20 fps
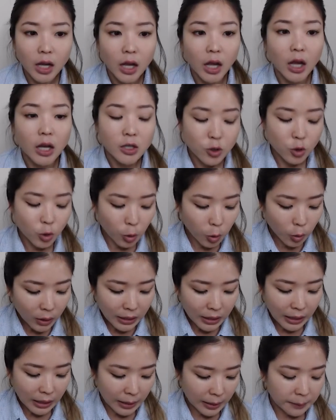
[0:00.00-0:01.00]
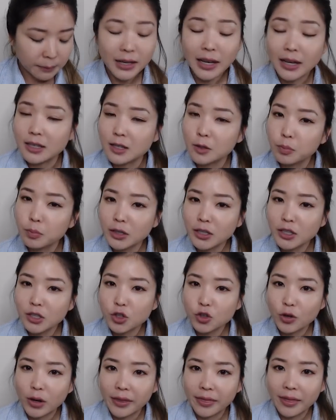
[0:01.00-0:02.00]
So yes, please
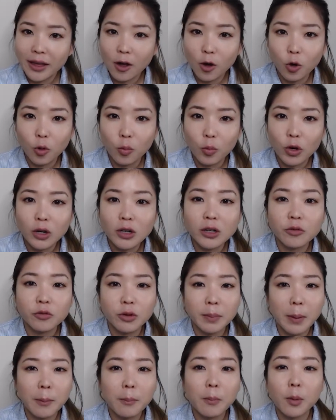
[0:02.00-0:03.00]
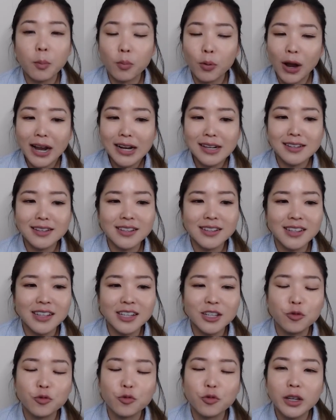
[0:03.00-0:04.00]
try that homework. Remember, practice
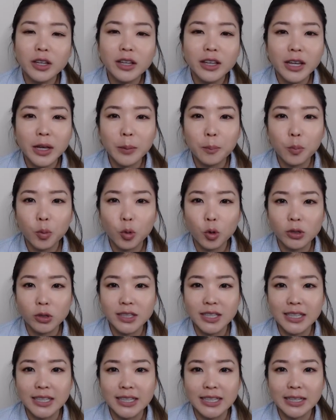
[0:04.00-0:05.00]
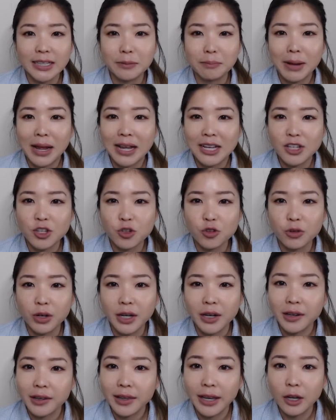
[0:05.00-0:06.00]
is really important in mastering
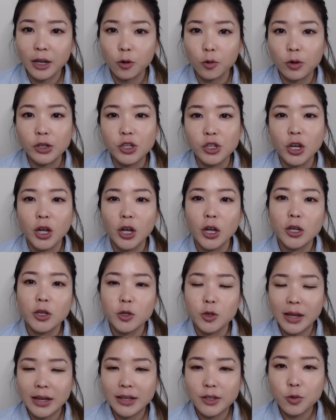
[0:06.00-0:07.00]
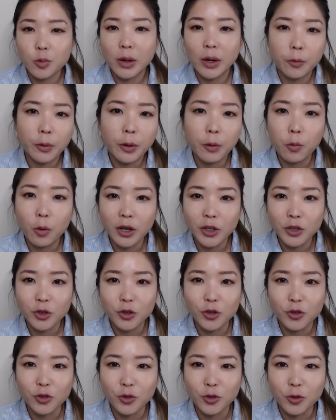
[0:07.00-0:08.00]
a language. That's why we want you
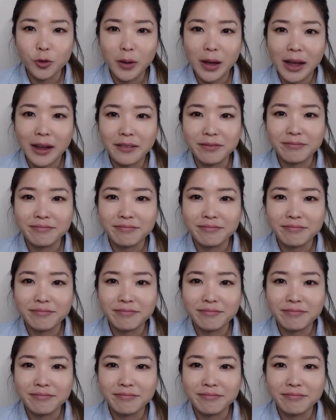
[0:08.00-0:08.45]
to do that.